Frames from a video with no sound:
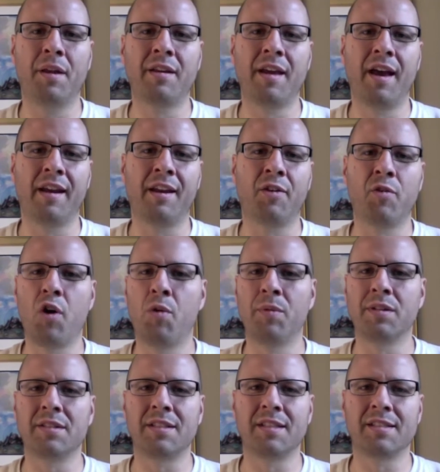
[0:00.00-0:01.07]
and yet in
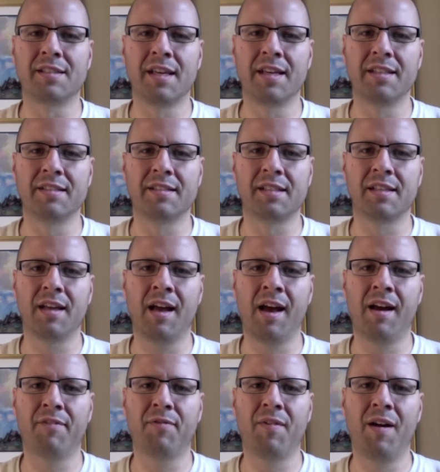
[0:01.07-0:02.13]
Romans, he says,
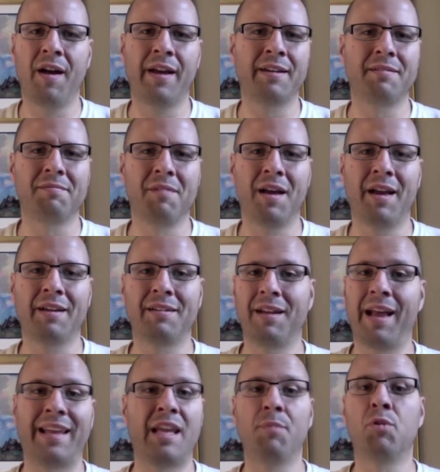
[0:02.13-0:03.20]
uh, I, I,
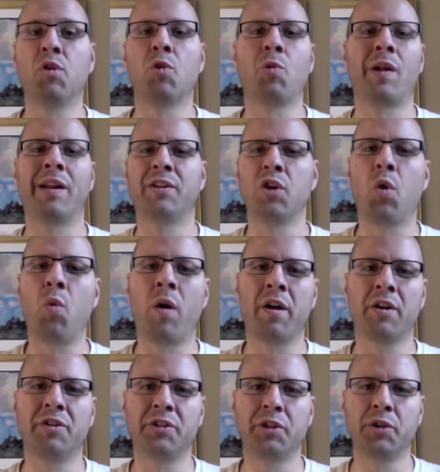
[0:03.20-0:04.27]
I keep doing what I don't want
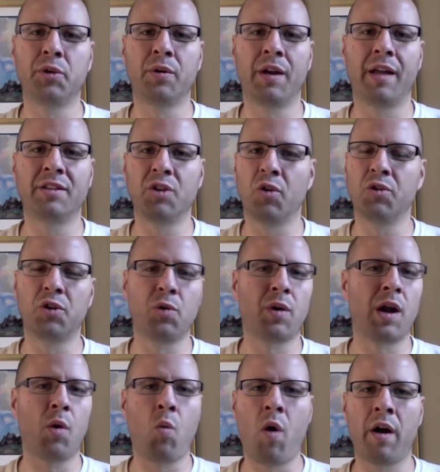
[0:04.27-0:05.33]
to do, and I don't do what
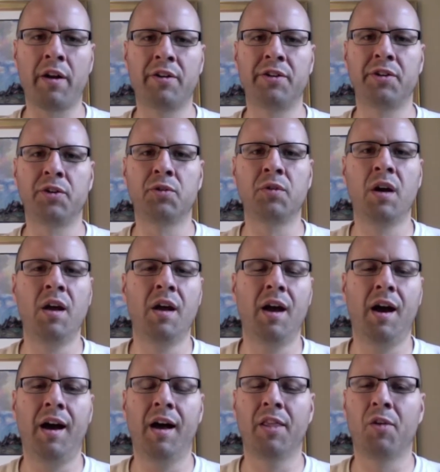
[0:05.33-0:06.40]
I want to do
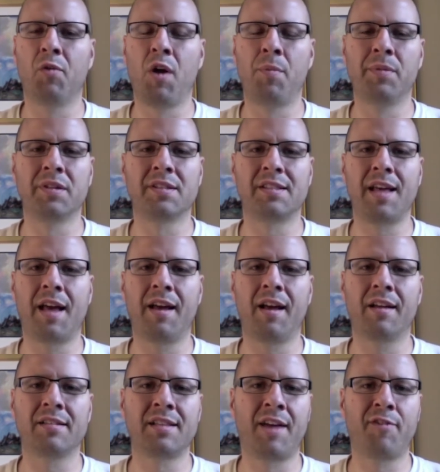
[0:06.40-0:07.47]
uh, the Roman
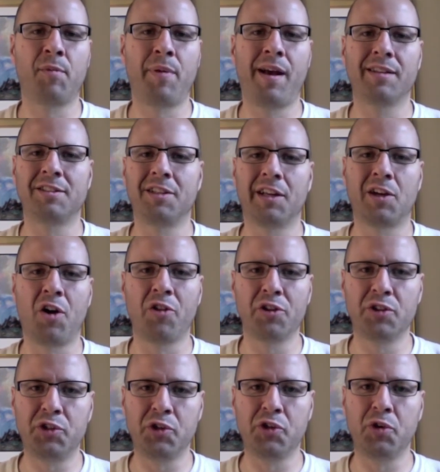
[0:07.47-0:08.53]
uh, seven passage. I call the
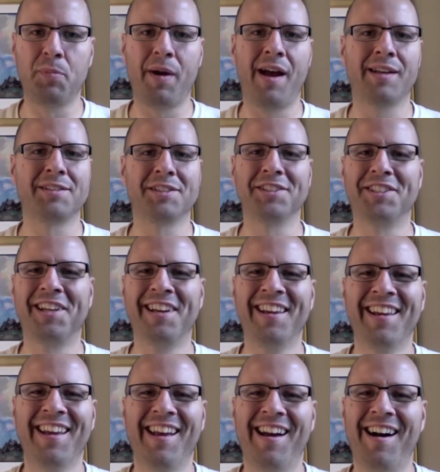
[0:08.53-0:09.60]
doo doo passage,
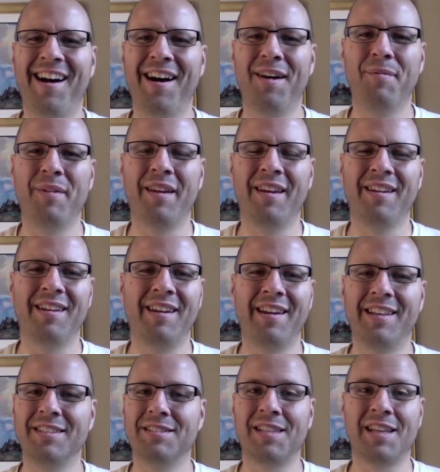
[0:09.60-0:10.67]
um, and and
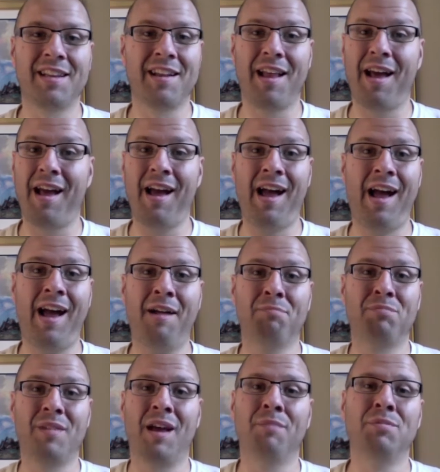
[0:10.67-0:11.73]
he's saying
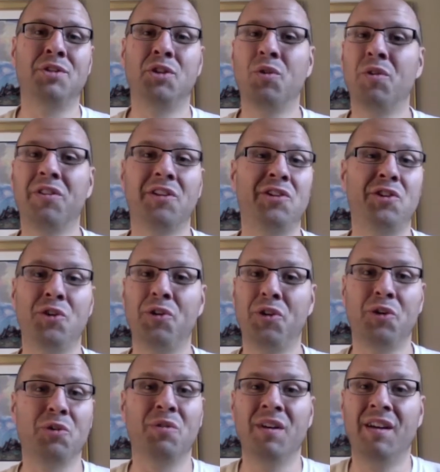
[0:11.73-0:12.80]
I'm I'm doing the doo doo,